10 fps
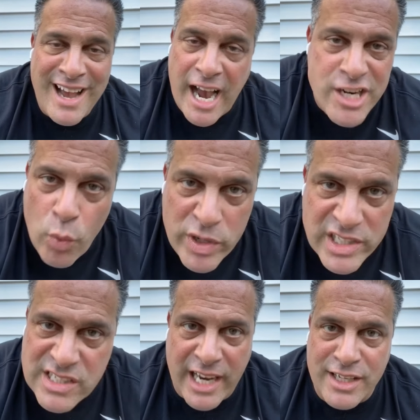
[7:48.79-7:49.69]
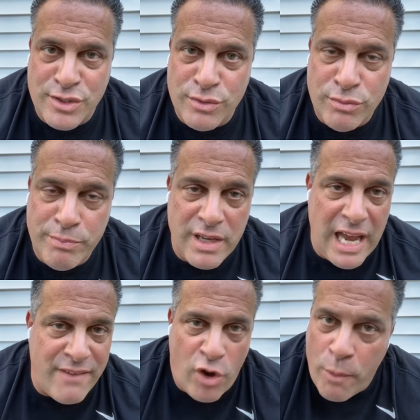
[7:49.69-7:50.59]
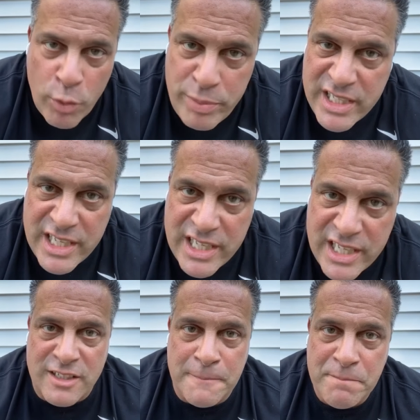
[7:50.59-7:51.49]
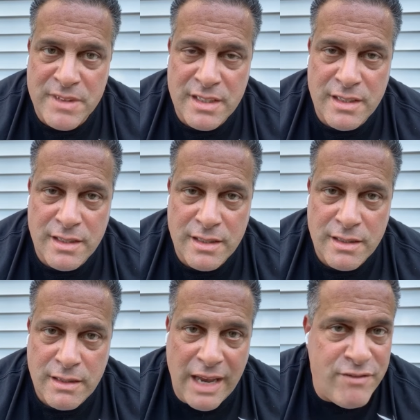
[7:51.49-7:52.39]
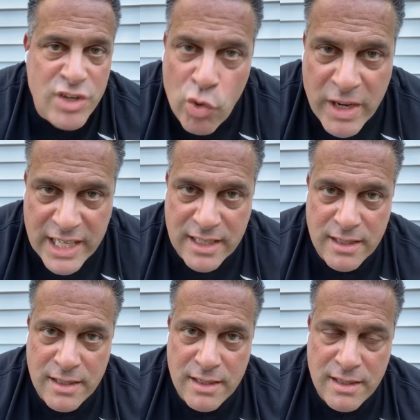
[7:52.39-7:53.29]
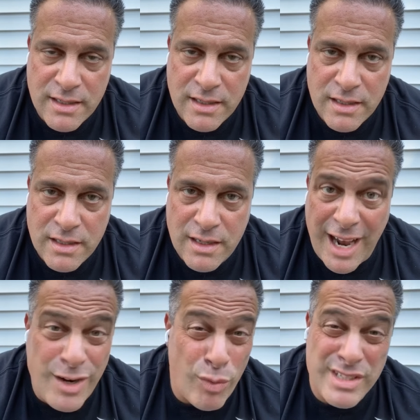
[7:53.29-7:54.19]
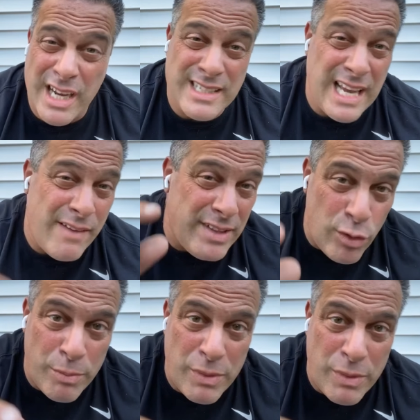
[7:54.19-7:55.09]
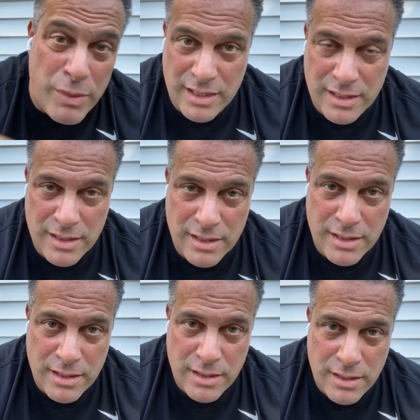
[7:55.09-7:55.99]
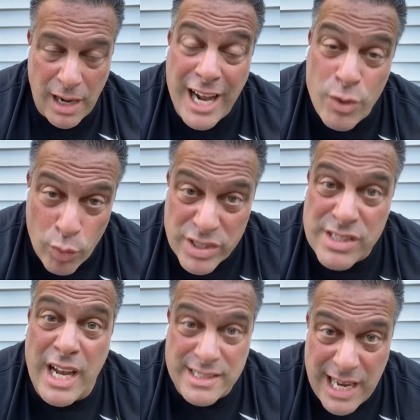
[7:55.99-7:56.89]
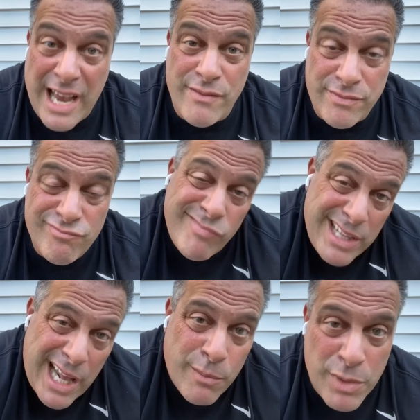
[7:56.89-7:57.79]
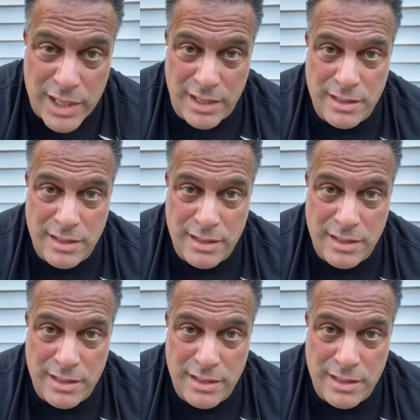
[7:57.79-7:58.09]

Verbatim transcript: I know what it's like to have humble beginnings and have no money. I know what it's like to have a little money. I know what it's like to have a lot of money.